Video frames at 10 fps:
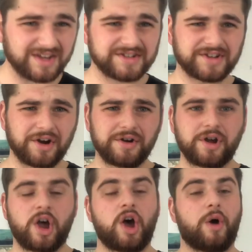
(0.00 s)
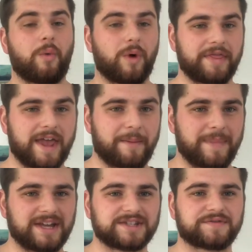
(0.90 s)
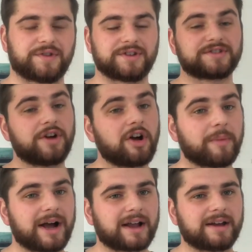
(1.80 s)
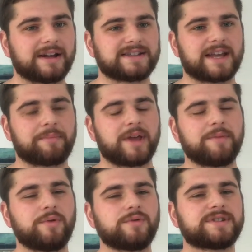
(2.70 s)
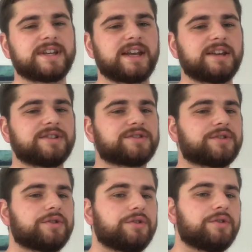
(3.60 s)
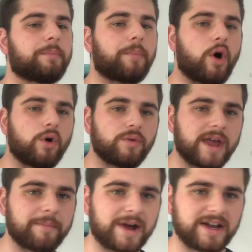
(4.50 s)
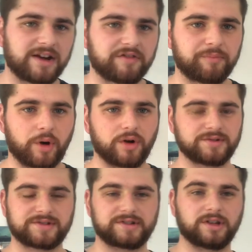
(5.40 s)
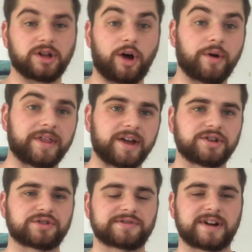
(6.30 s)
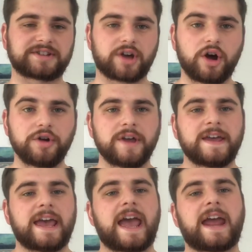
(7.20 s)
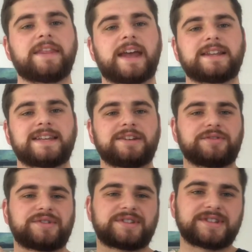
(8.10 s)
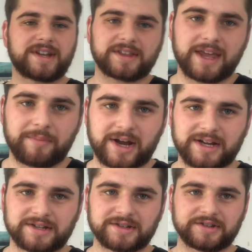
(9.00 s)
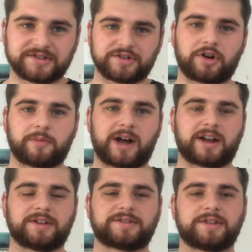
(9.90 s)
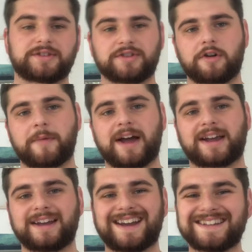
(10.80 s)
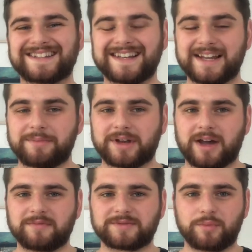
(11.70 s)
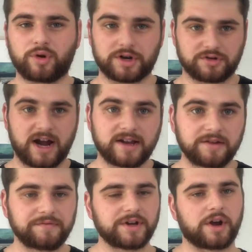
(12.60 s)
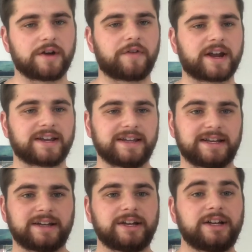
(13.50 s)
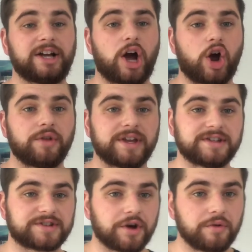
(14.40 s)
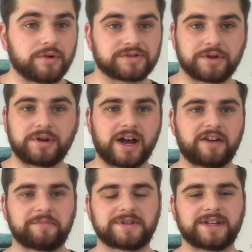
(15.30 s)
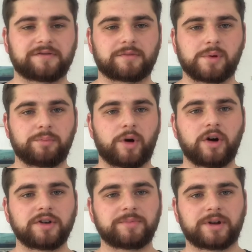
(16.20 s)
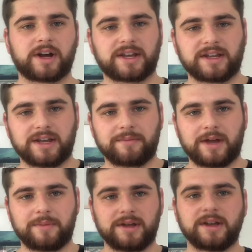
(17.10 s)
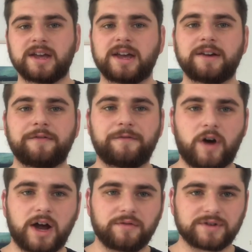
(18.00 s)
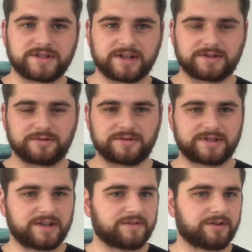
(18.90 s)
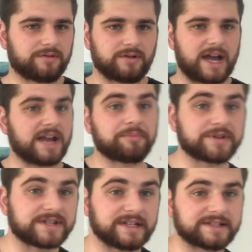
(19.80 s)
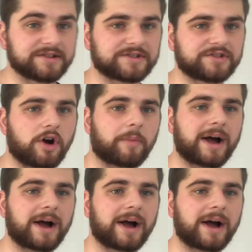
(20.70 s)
So what that means for the stock market is that people tend to pull that money out of bonds the lower the interest rates go, and they tend to stick that money into the stock market. So the stock market instantly becomes more attractive. You know, if I can get only 2 or 2.5% from a bond, but I can get maybe 5 or 6 or 7 or 8% in the stock